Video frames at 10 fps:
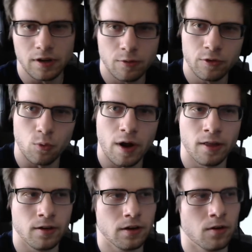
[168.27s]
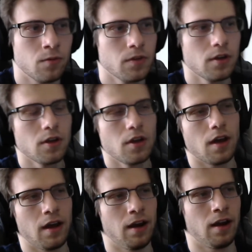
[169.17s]
It was a while ago,
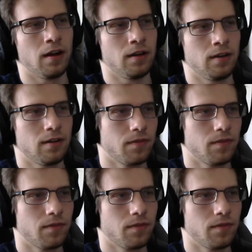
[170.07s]
and